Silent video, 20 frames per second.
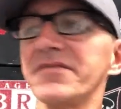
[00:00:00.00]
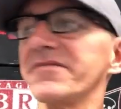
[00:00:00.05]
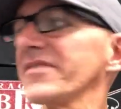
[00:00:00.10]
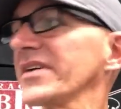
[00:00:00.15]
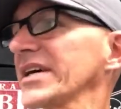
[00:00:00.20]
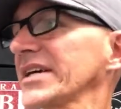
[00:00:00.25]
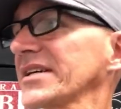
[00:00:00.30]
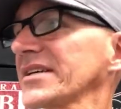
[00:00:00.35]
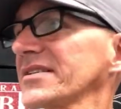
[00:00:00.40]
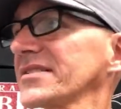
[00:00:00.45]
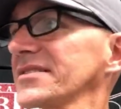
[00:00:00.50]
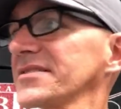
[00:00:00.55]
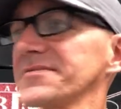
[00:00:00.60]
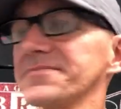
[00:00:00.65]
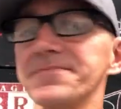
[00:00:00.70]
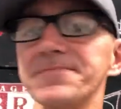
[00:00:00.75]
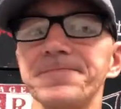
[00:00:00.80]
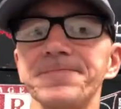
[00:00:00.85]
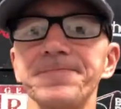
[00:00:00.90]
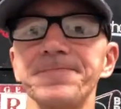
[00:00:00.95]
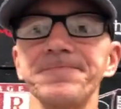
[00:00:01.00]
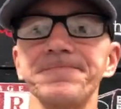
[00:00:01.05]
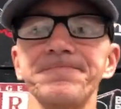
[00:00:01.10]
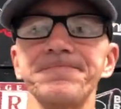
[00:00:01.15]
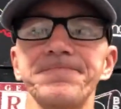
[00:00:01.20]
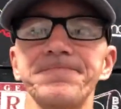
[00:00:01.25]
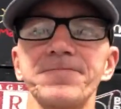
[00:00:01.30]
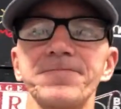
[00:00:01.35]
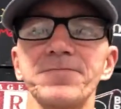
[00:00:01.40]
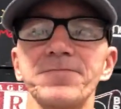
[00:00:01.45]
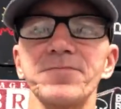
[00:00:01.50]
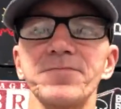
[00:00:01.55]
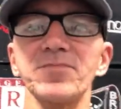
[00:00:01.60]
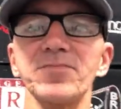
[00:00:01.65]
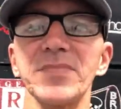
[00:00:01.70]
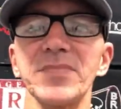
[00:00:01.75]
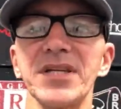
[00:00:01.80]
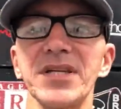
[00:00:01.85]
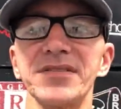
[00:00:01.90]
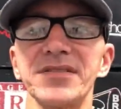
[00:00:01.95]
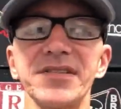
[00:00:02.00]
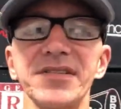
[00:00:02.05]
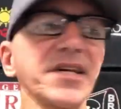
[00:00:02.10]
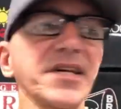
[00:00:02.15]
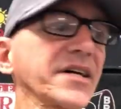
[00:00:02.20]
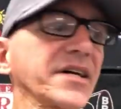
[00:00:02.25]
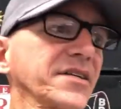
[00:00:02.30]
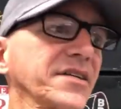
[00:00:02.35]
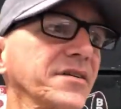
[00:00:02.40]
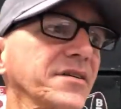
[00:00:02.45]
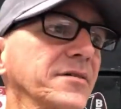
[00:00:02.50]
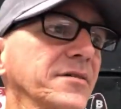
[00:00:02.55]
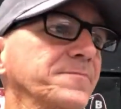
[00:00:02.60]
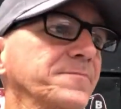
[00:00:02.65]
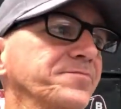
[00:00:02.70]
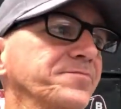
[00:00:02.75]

in Vegas. Insane.